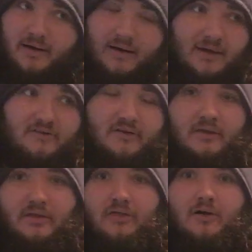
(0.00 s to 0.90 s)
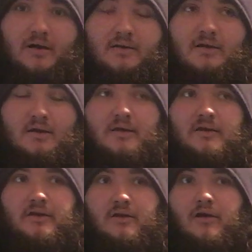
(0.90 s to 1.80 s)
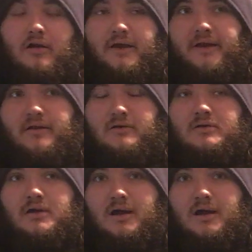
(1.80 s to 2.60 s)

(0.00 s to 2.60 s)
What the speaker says: And as I thought, Gargano